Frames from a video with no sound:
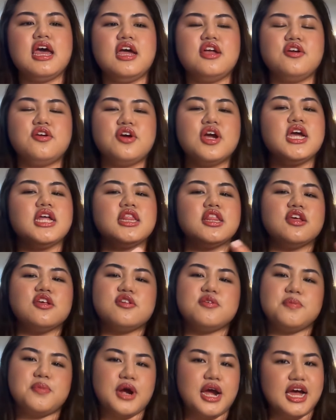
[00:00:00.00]
and create
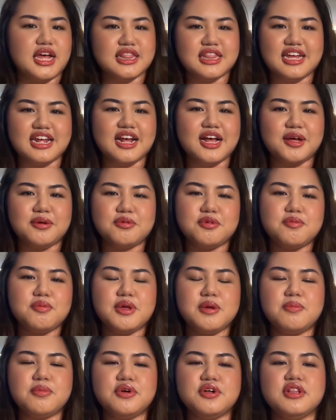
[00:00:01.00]
this brand that helps
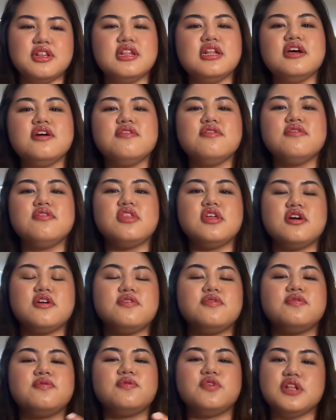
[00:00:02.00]
people live
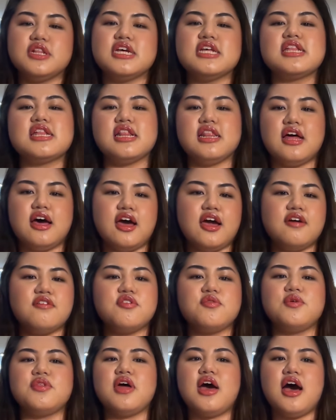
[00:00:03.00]
their fullest
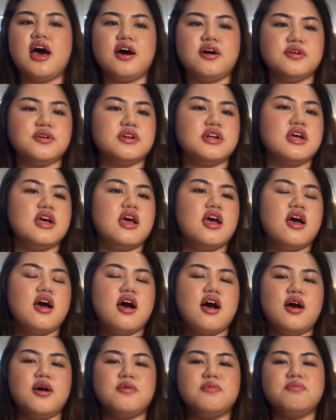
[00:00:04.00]
lives without
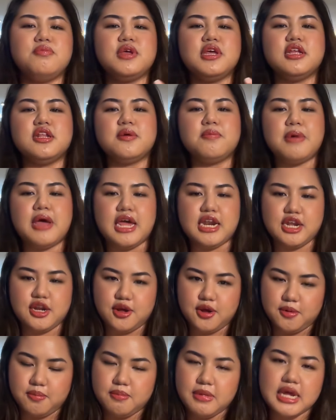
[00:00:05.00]
being
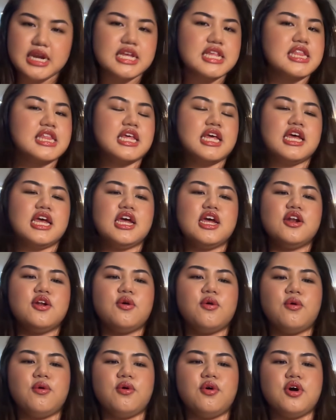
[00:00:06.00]
dependent on medicine
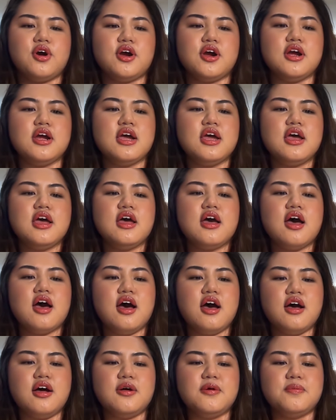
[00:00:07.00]
or
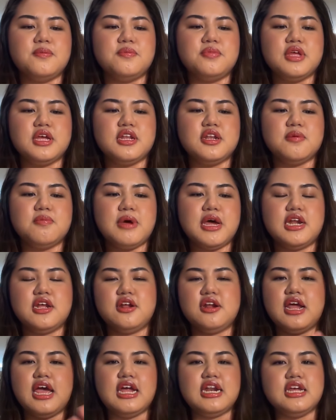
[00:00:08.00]
being
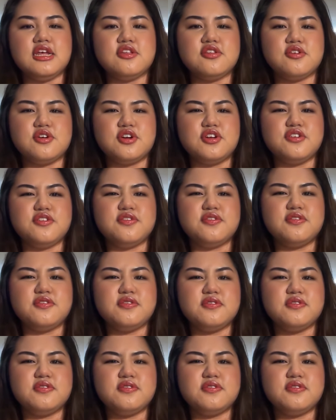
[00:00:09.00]
dependent on any sort of